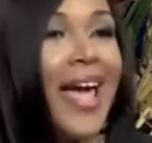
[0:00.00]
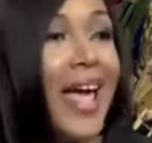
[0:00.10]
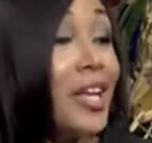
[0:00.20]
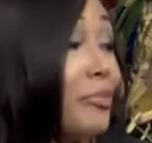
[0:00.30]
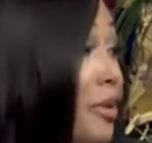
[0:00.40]

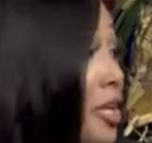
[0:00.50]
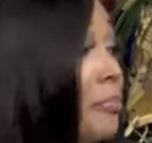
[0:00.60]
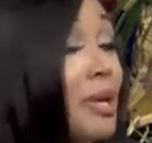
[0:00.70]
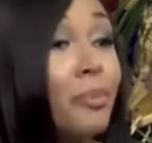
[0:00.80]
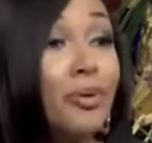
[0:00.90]
And many
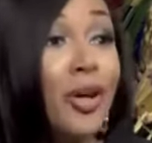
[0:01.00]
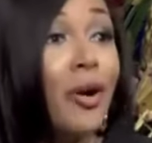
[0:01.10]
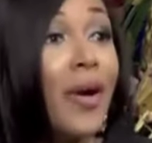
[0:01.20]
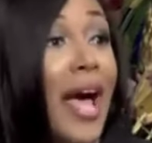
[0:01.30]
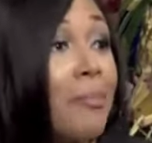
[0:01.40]
people
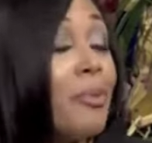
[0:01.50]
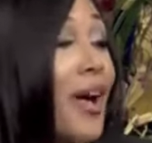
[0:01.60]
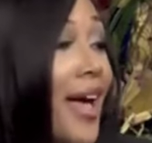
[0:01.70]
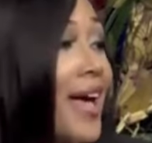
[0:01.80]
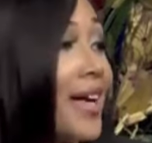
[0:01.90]
know Apple
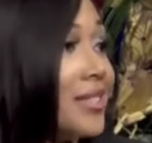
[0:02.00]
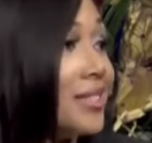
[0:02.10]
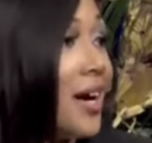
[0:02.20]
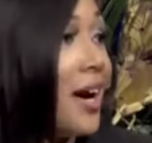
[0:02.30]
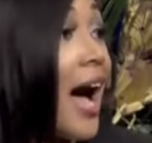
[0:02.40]

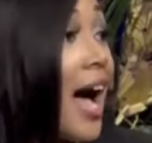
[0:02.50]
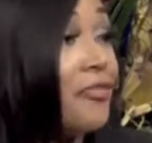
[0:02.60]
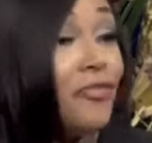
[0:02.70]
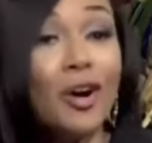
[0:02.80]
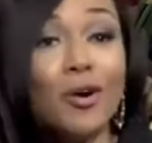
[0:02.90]
has
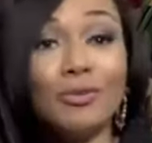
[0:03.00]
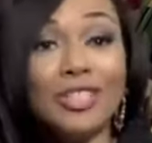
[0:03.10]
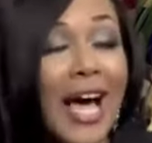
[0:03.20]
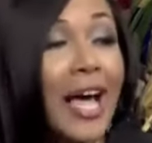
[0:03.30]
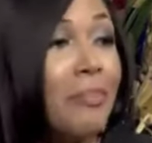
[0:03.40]

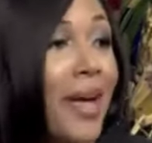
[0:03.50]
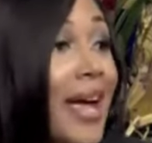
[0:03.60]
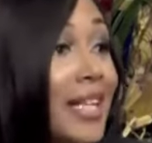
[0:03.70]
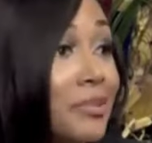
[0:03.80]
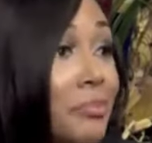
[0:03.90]
iPhones,
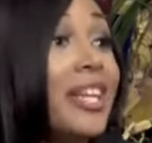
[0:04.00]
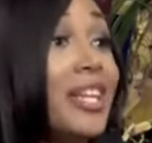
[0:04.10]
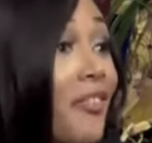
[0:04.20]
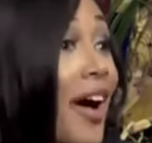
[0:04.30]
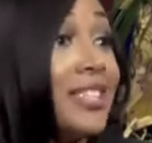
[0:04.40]
iPads, many
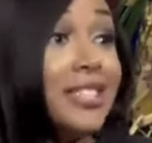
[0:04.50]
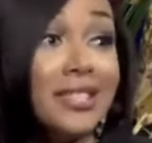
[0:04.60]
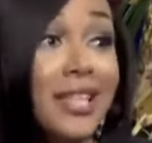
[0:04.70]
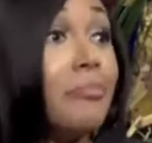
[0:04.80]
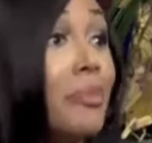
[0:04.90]

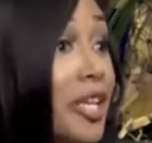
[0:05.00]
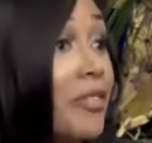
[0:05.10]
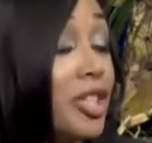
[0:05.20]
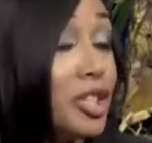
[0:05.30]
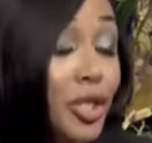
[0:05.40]
devices that many
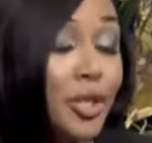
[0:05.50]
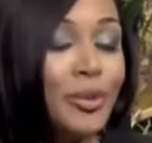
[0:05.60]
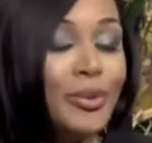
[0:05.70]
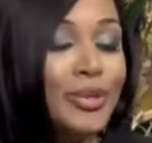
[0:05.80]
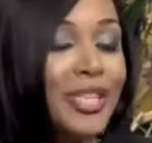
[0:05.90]
of us
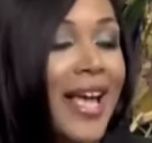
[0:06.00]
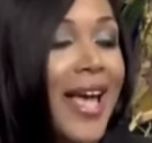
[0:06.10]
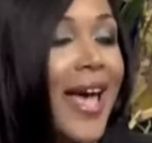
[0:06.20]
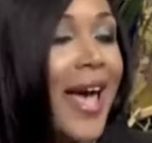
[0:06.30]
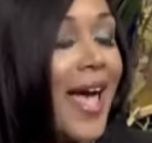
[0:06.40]
use.
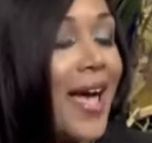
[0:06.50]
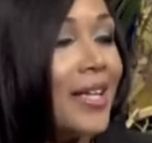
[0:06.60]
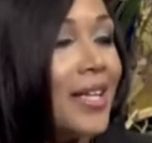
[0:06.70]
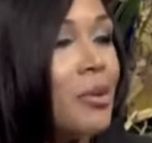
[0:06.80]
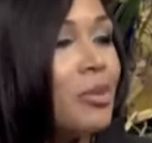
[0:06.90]

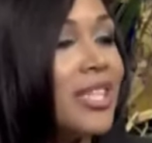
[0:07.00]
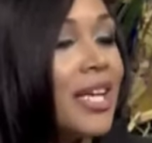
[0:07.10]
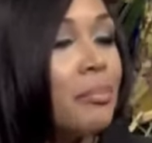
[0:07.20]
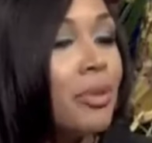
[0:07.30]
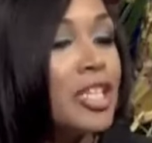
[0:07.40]
And he was
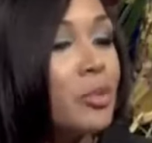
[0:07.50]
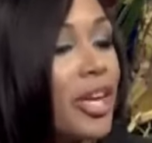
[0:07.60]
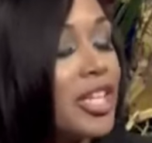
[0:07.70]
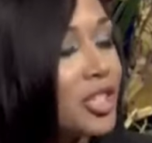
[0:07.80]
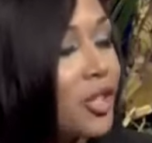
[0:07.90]
at a place
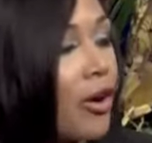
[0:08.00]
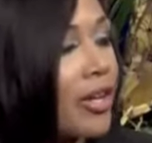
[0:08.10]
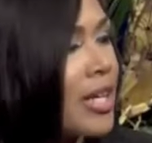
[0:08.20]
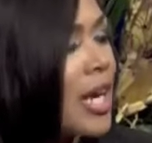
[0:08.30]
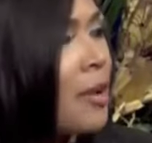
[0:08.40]
where he
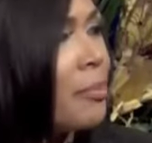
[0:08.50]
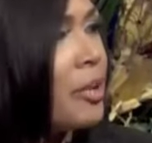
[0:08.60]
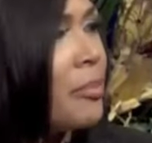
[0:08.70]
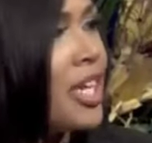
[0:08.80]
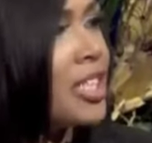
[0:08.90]
started a
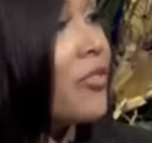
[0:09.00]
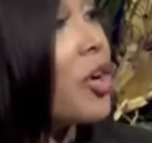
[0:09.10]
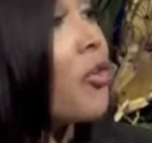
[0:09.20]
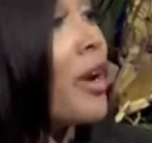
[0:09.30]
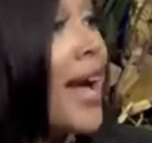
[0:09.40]
company because of
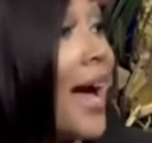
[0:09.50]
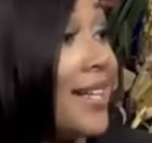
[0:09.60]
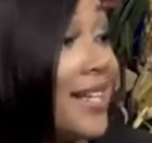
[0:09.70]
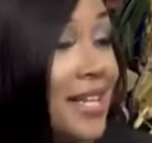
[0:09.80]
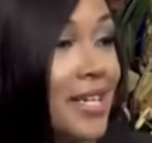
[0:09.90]
a great
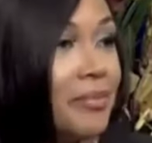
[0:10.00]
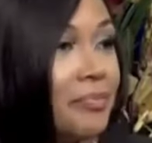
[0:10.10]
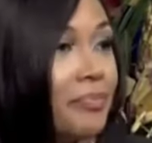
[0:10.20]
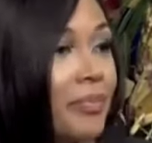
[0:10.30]
idea.